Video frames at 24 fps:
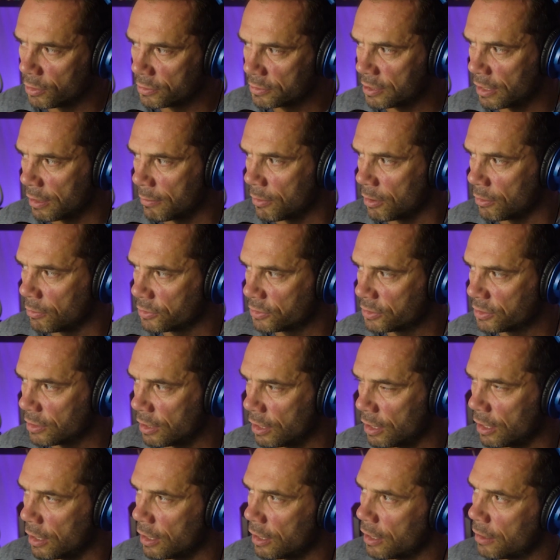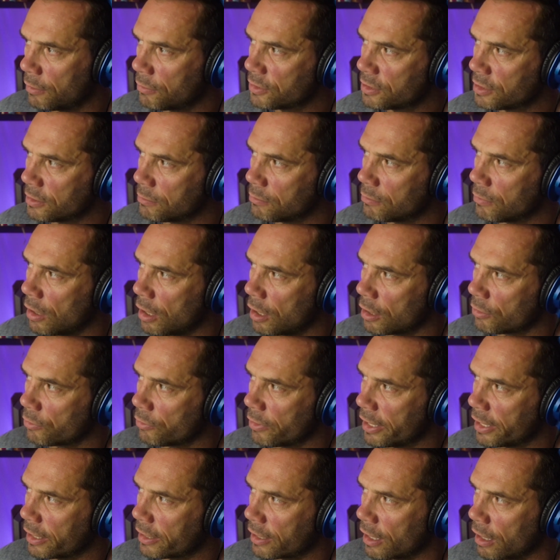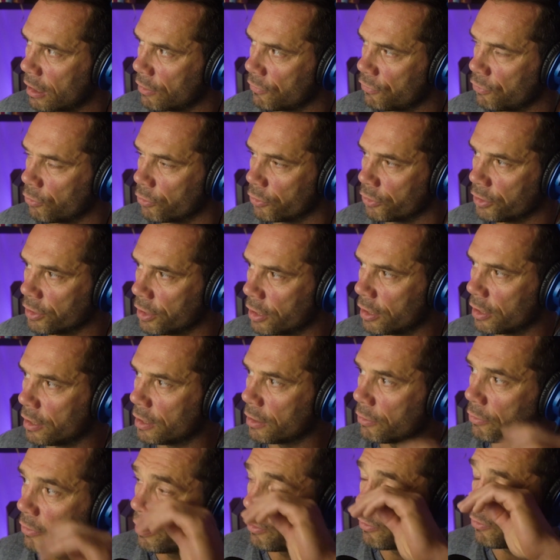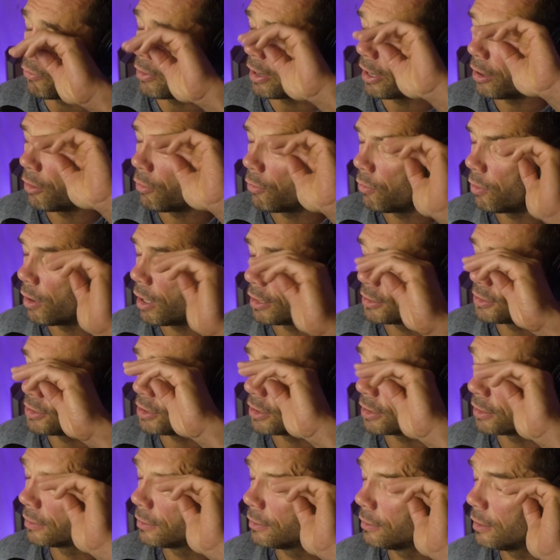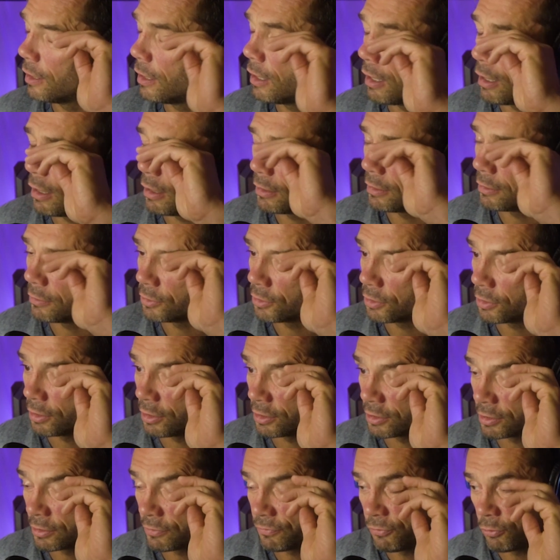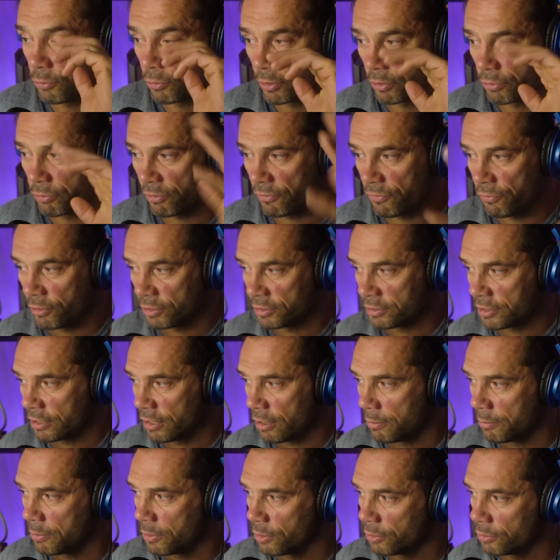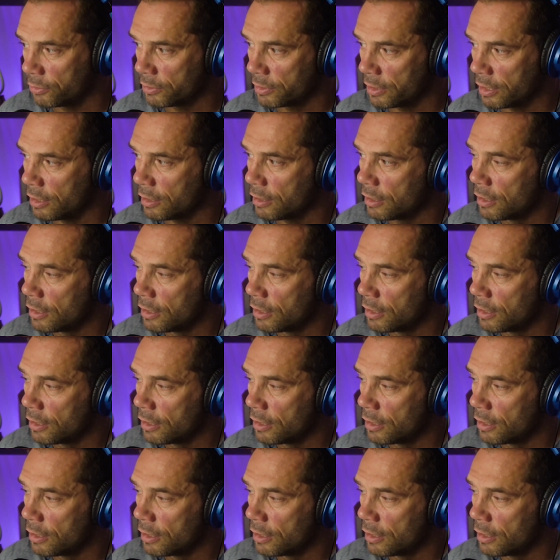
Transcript: time I was in Monterey, California, and I went whale watching, and I was on this 43-foot sailboat that